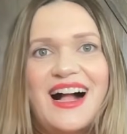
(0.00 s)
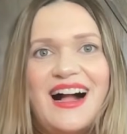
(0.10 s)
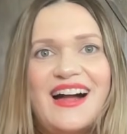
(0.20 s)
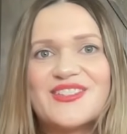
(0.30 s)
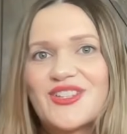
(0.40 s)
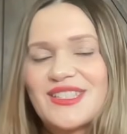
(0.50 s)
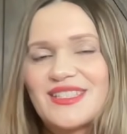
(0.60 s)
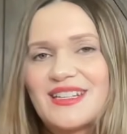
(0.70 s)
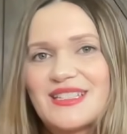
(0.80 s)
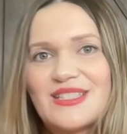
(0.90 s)
I just
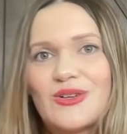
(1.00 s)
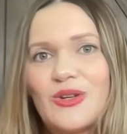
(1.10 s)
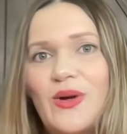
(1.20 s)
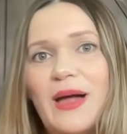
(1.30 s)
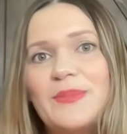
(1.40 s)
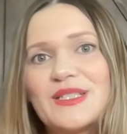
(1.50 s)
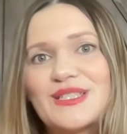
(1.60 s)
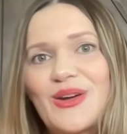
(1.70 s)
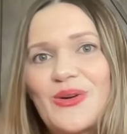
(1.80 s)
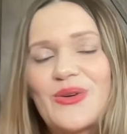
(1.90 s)
did a solo
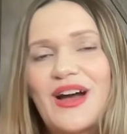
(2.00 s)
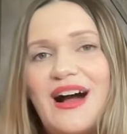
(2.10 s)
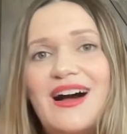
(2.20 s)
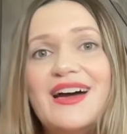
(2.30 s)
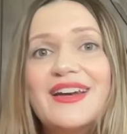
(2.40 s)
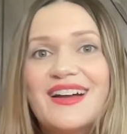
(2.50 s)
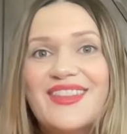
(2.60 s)
episode on